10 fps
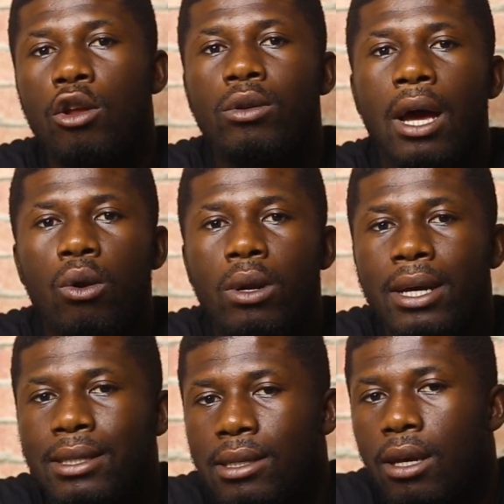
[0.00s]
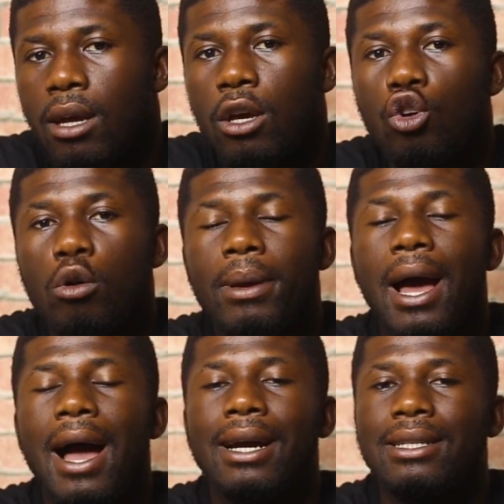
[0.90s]
and you download it, you will be
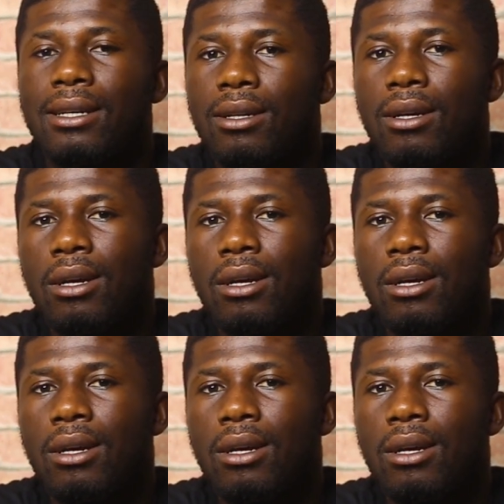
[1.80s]
hacked.